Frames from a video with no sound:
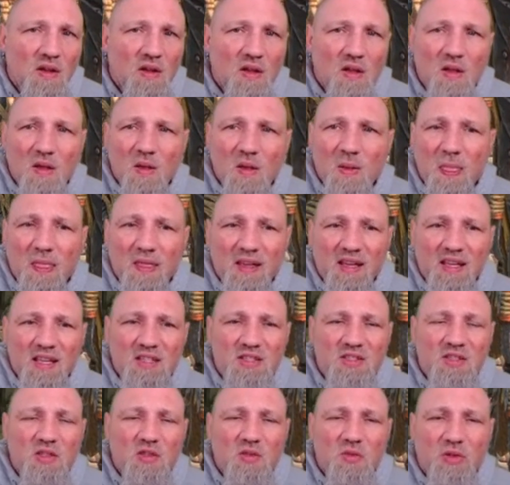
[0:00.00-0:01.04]
The
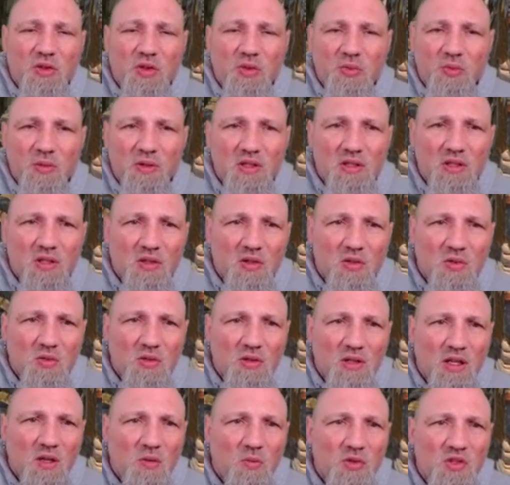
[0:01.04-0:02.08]
A2 with the 3-turn
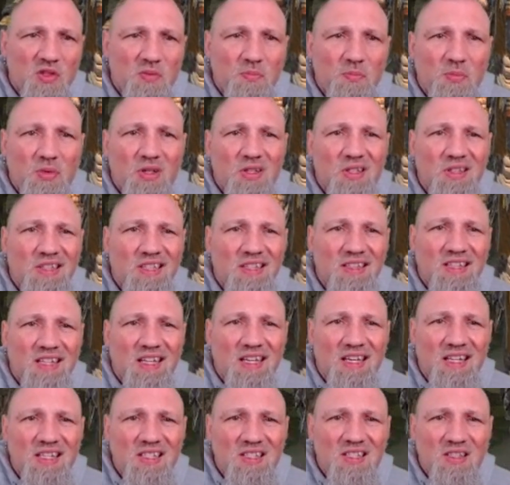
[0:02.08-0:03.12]
cooldown, once booked,
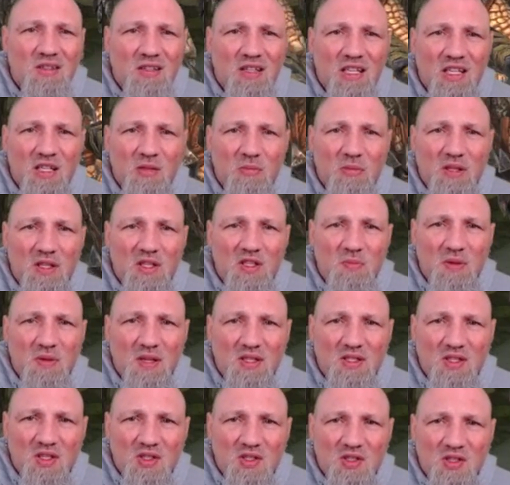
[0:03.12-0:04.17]
attacks all enemies,
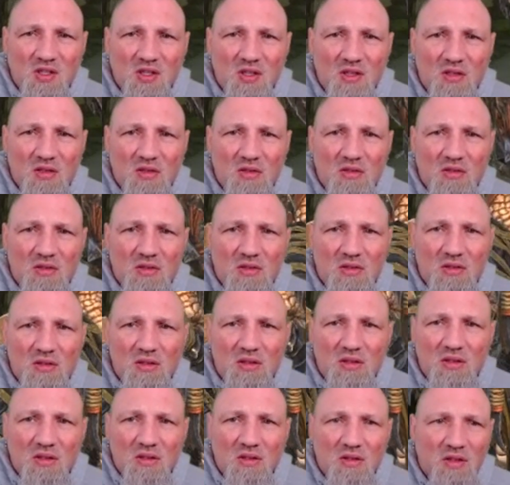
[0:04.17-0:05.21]
places shield
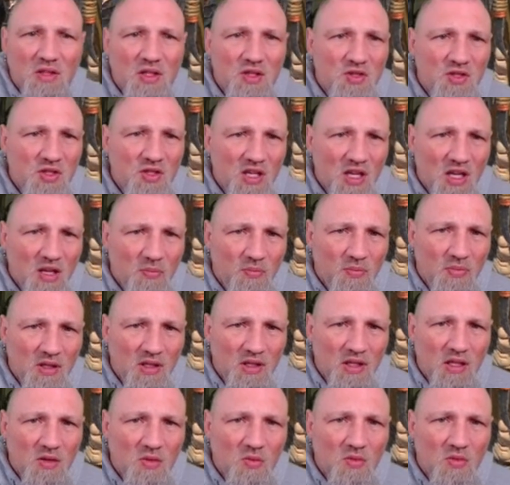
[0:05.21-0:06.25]
on this
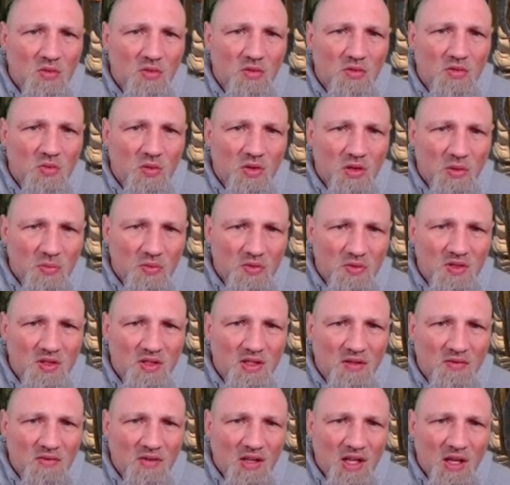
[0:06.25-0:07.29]
champion equal
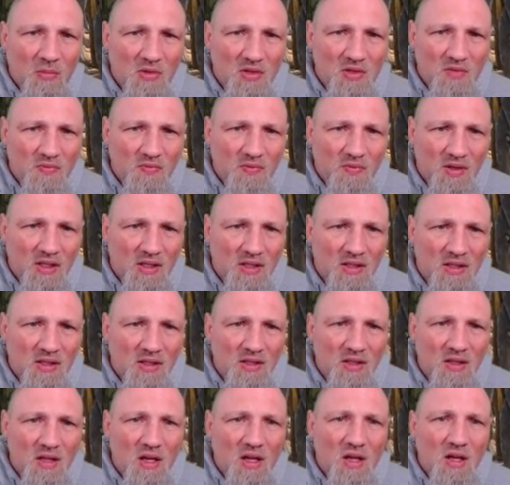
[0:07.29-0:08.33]
20% damage
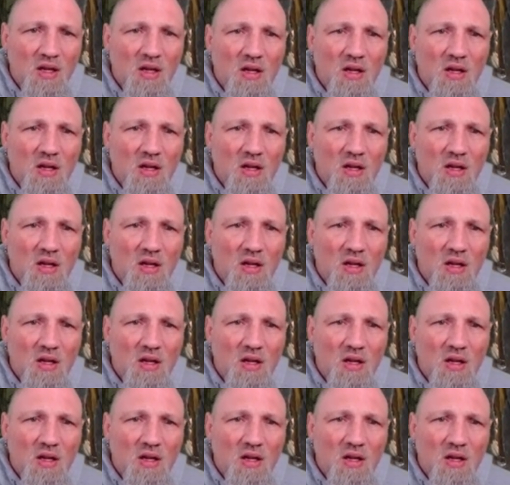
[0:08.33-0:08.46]
inflicted.